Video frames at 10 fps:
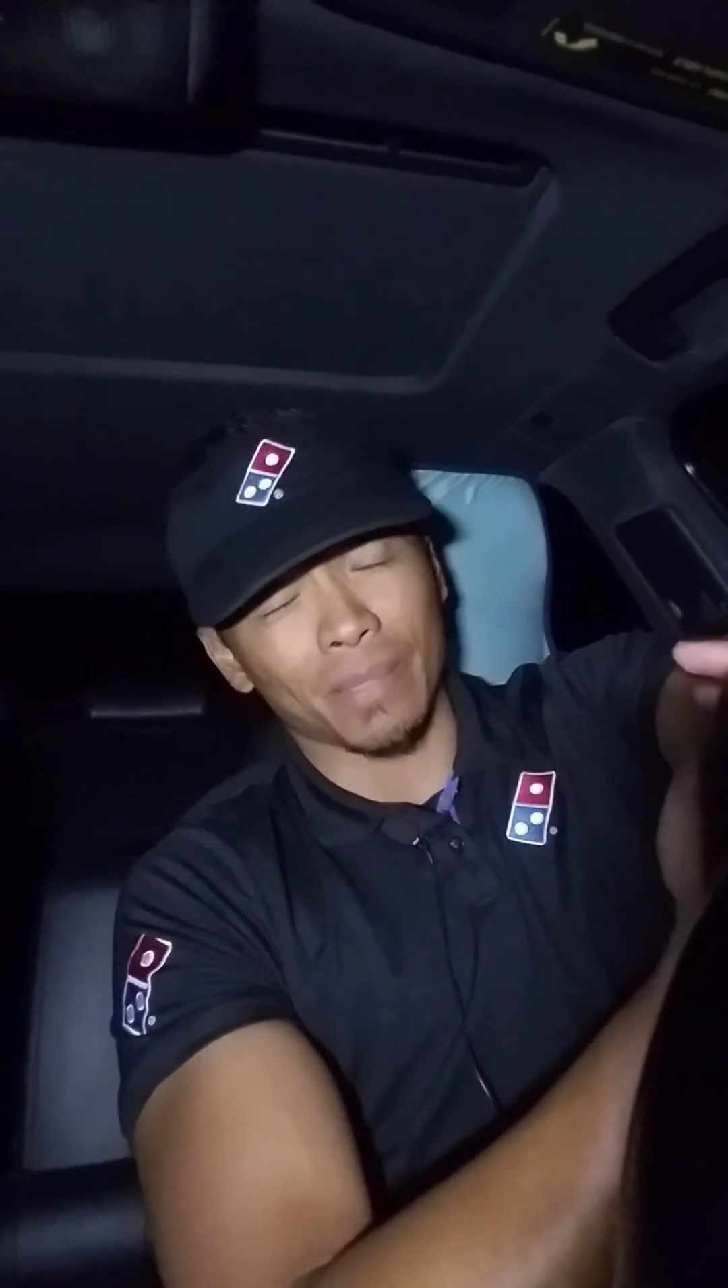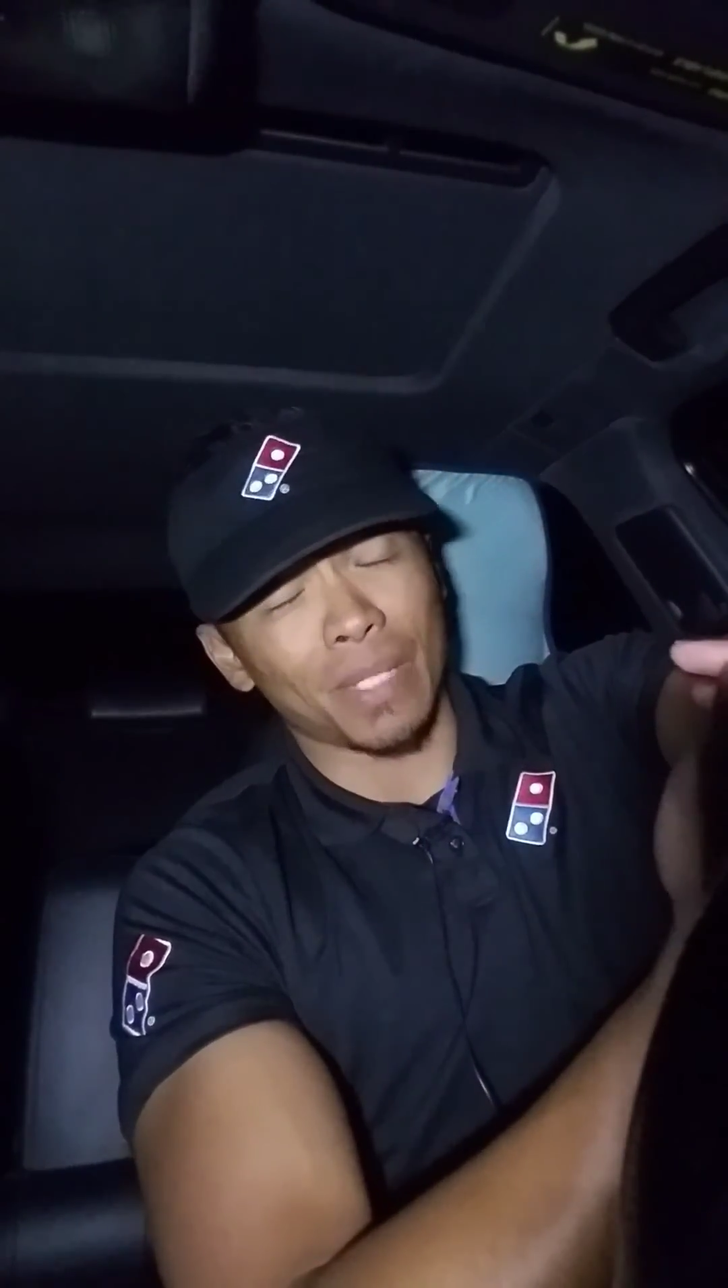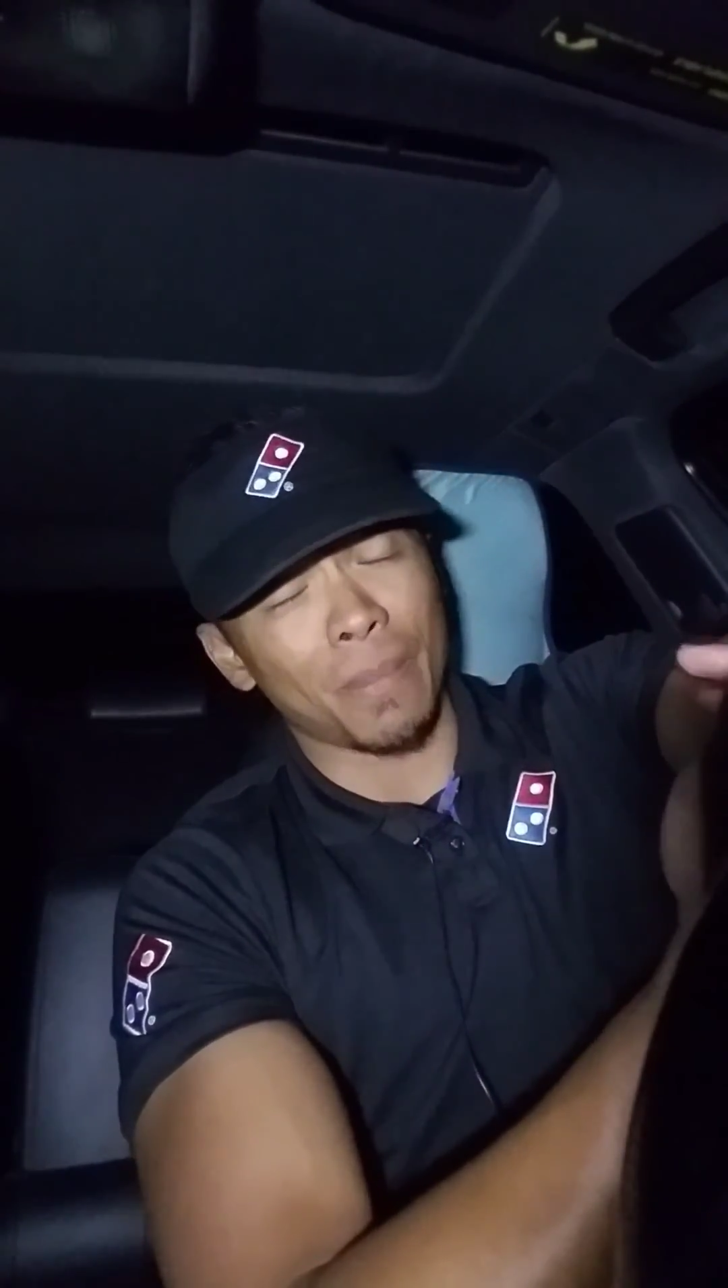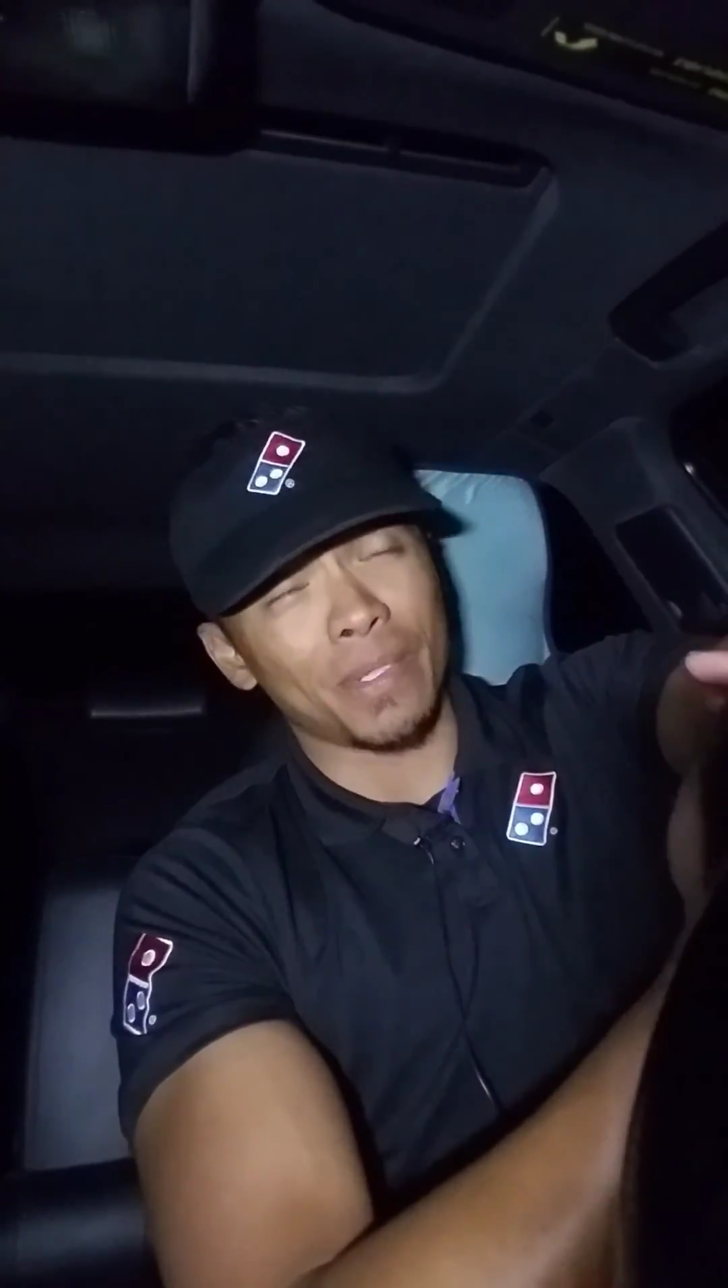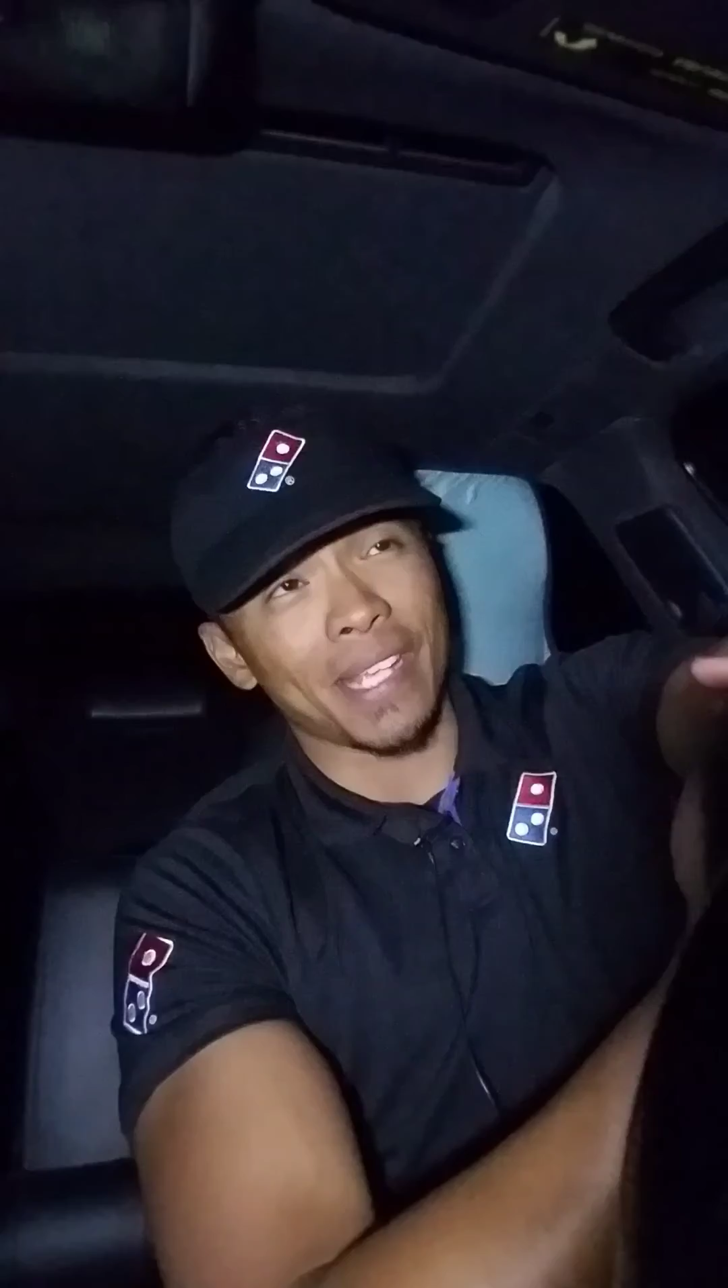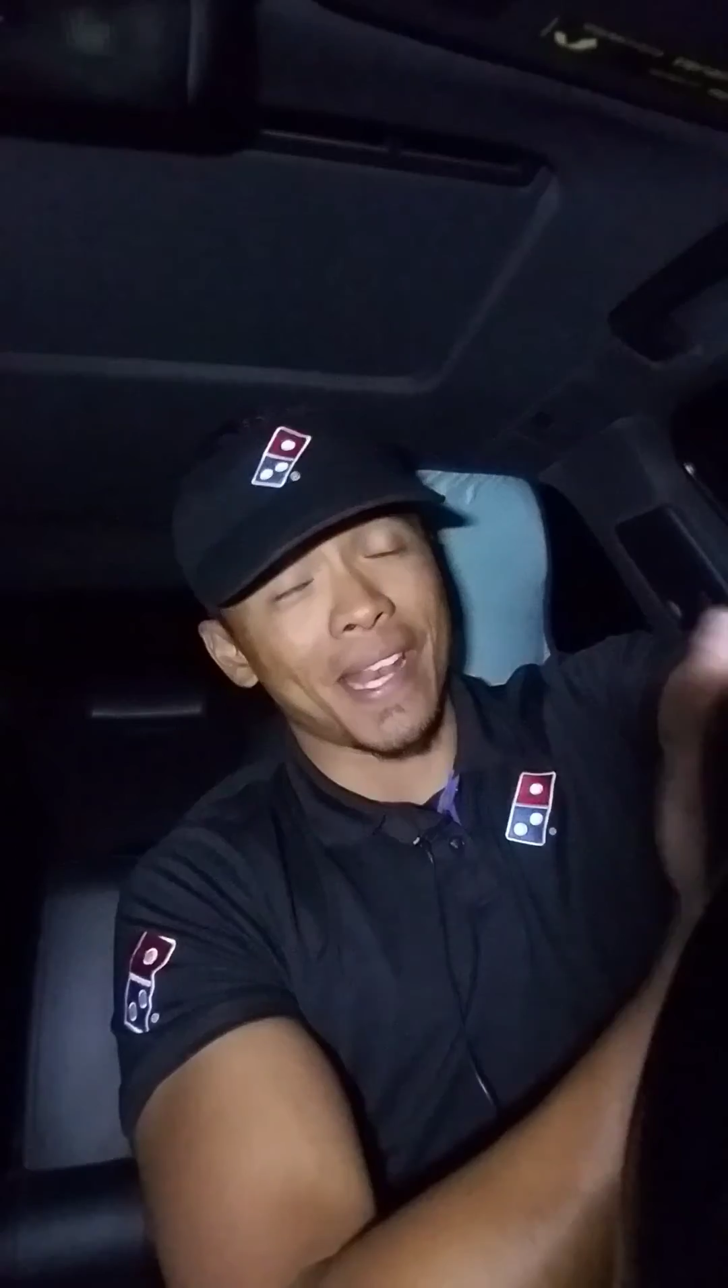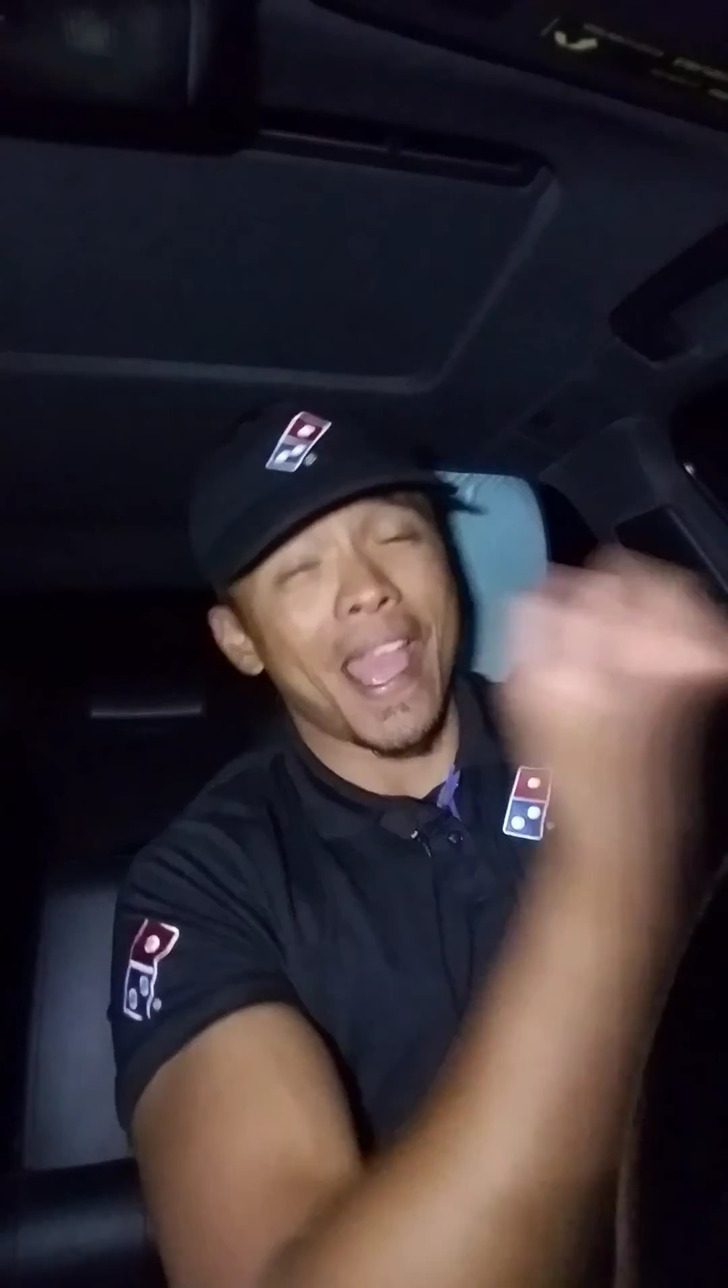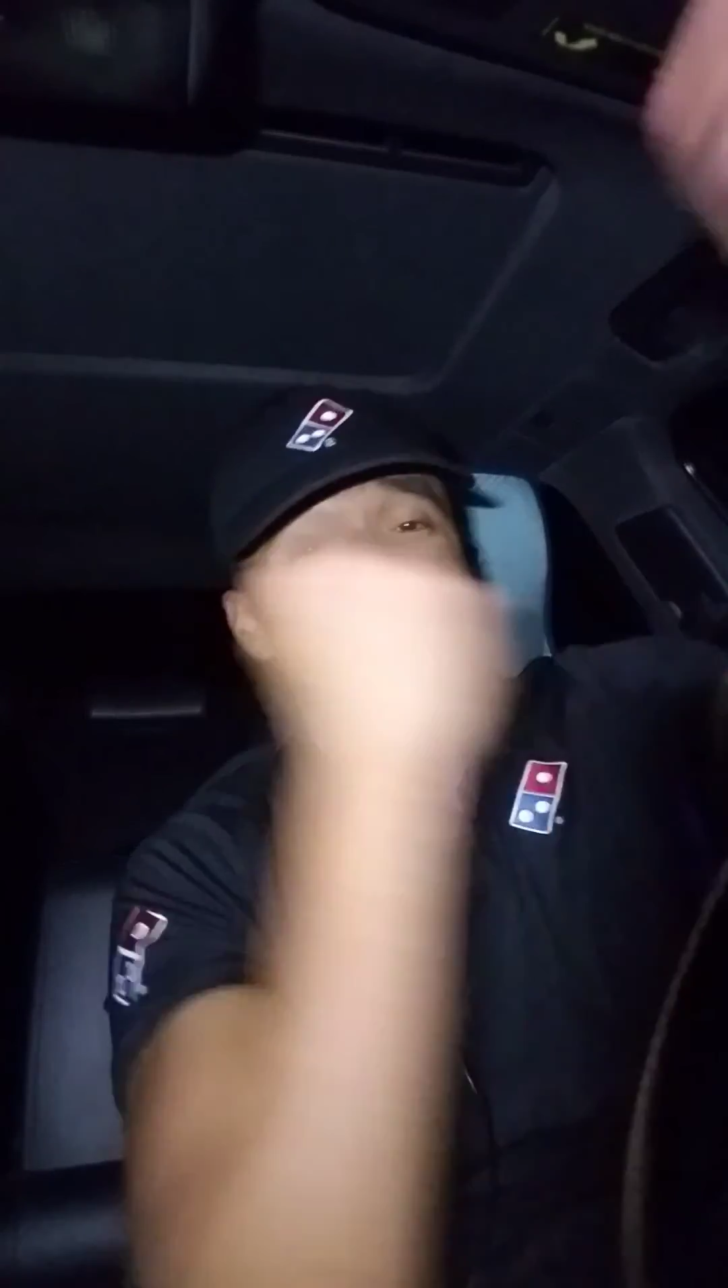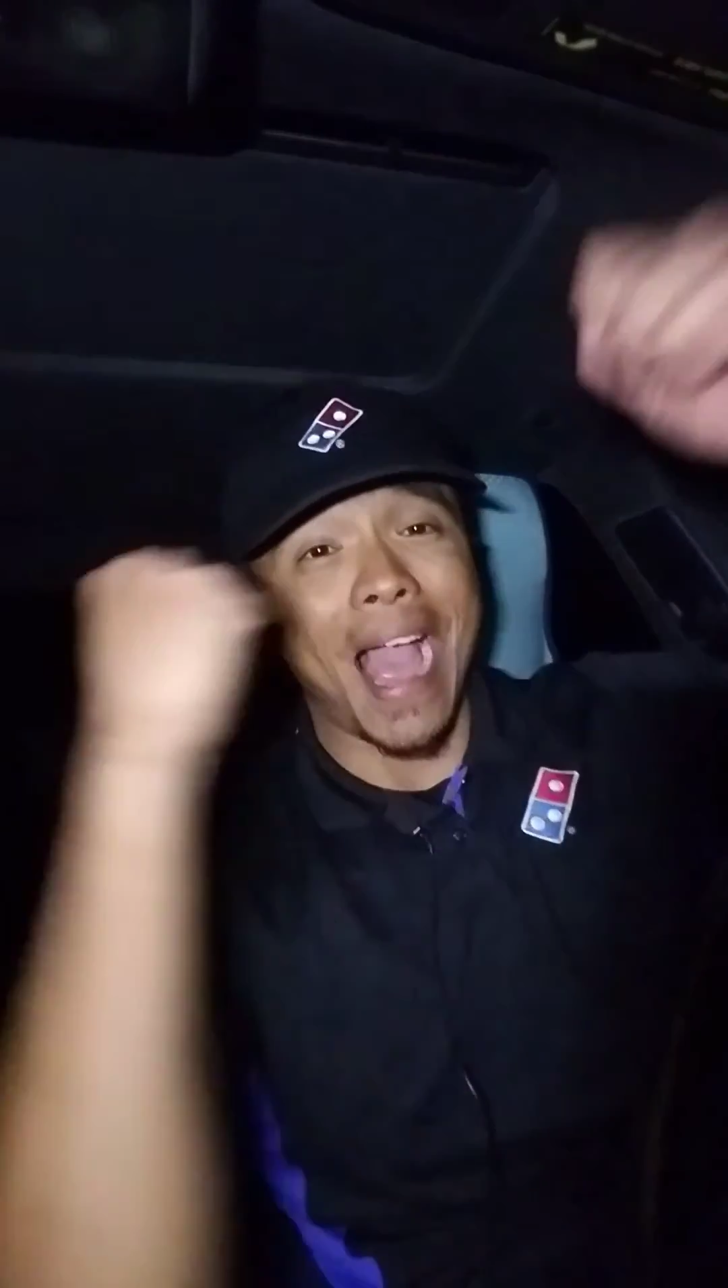September 10,